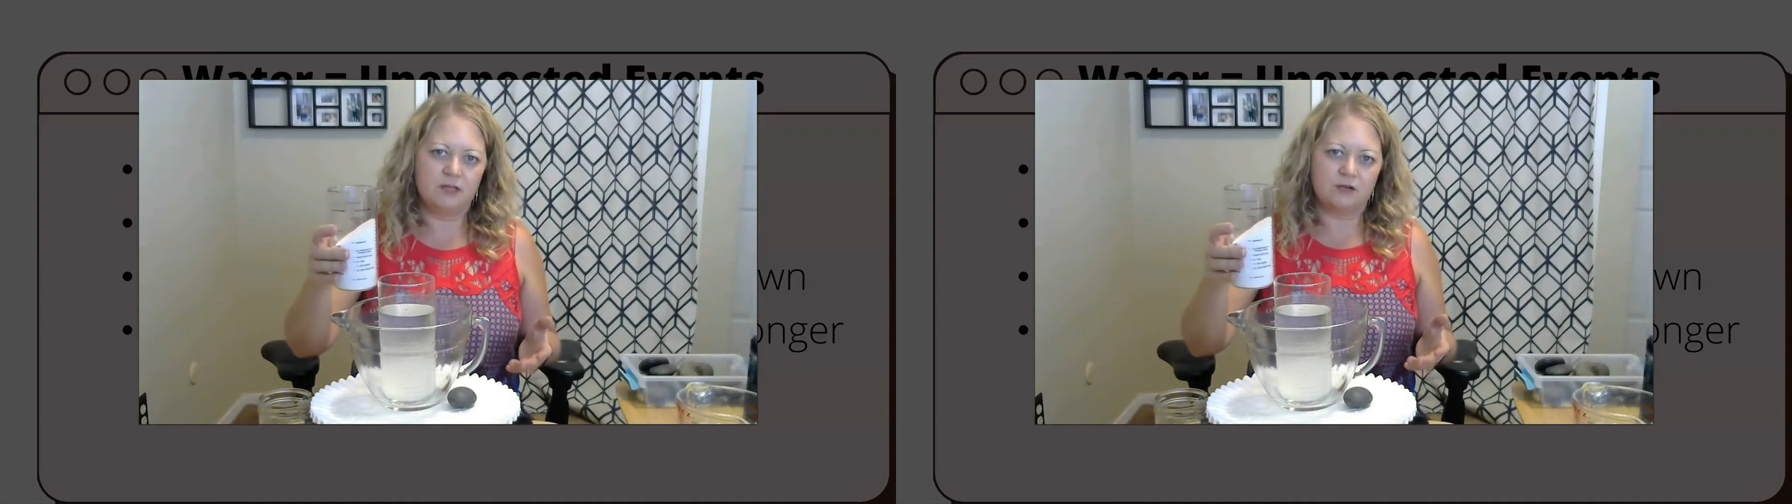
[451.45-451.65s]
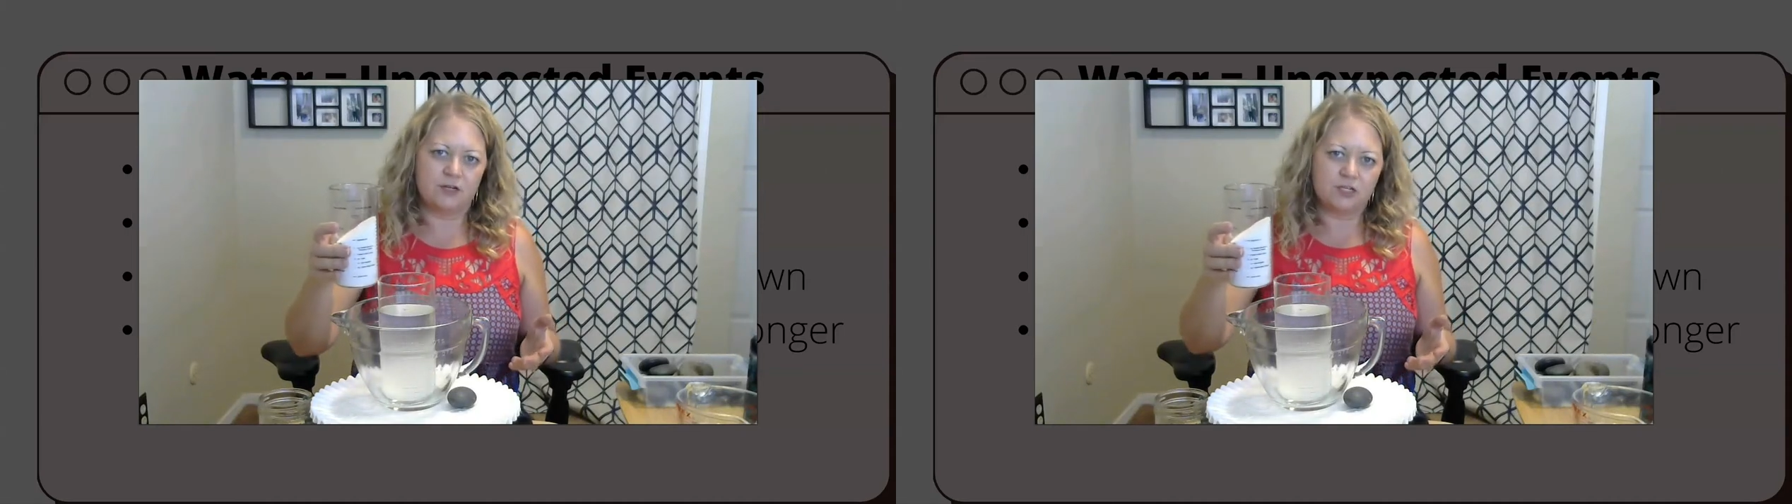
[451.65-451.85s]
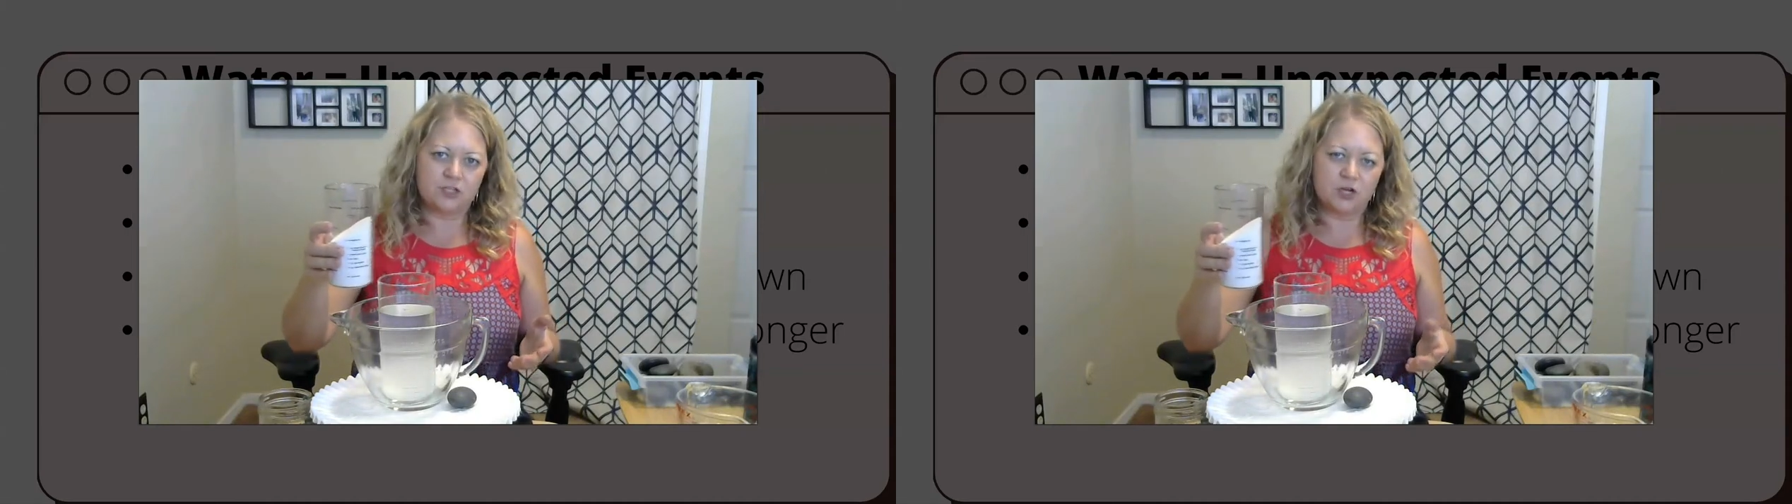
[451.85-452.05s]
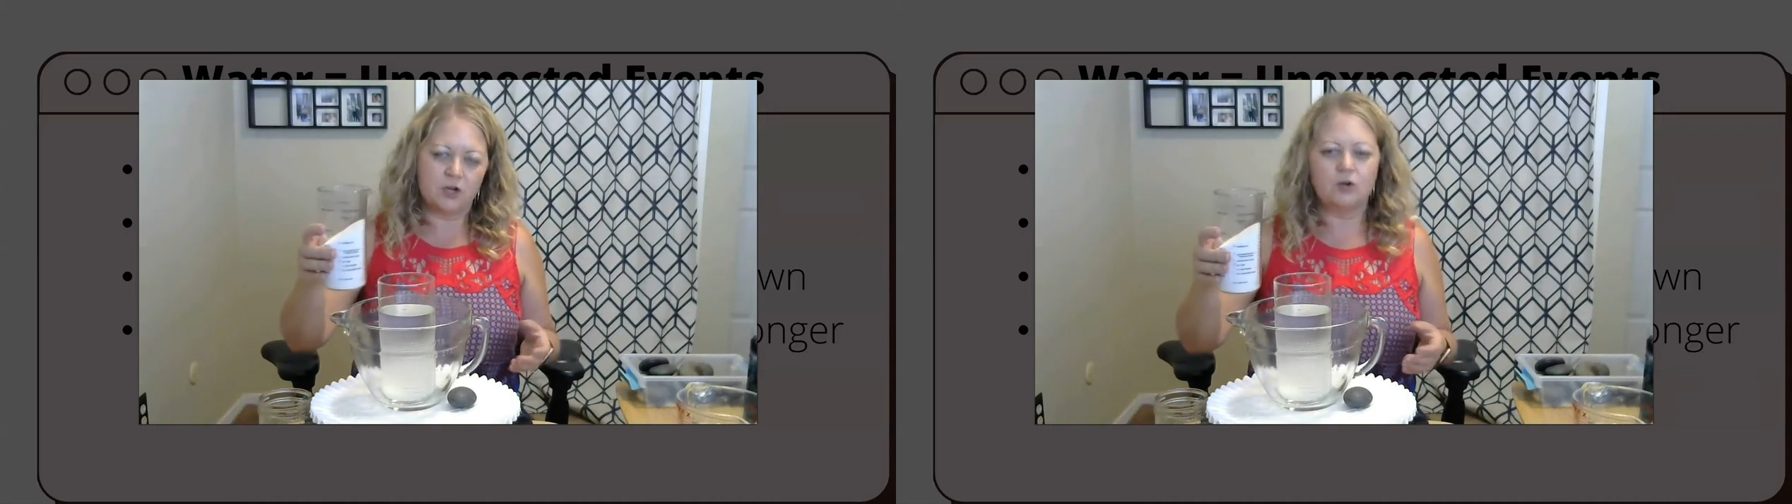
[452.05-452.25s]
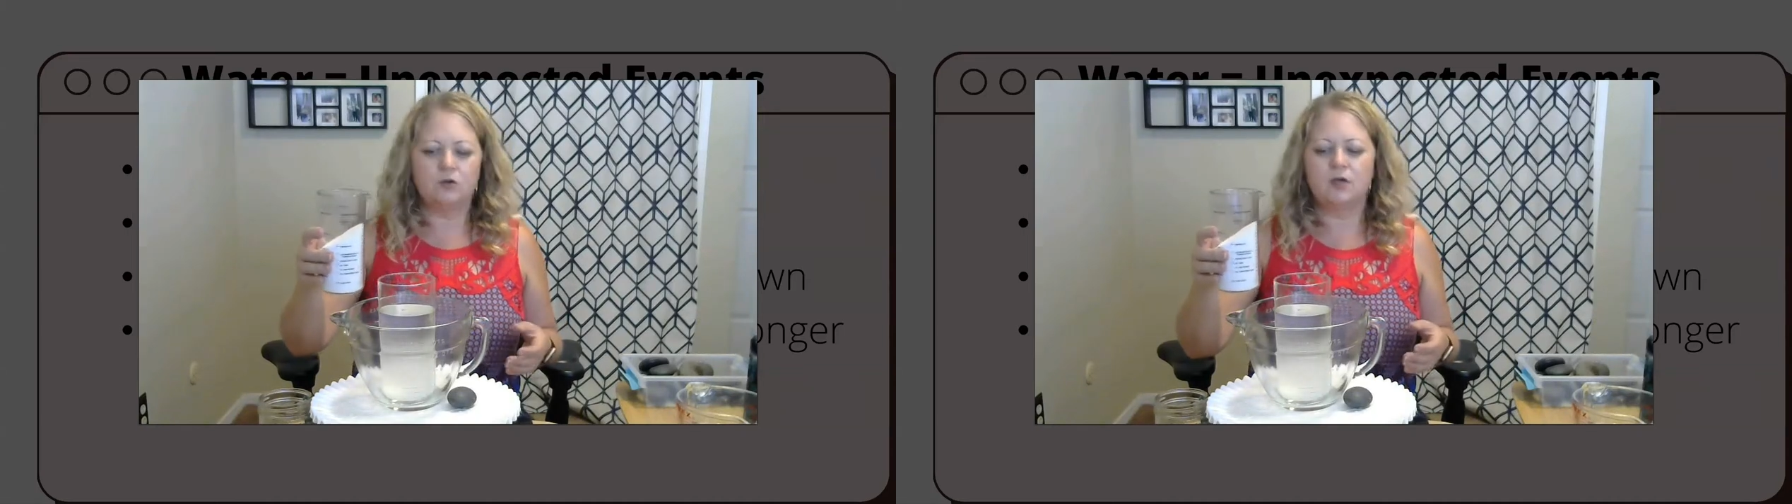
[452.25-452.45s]
or a
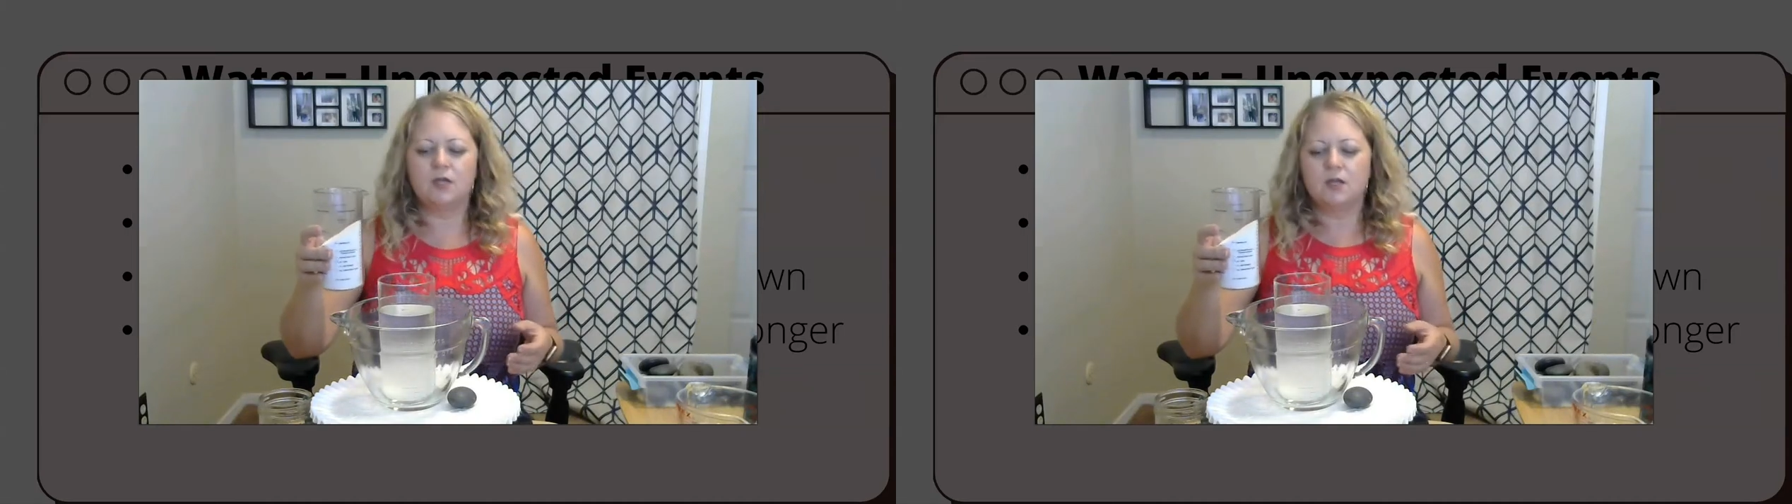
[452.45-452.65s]
show,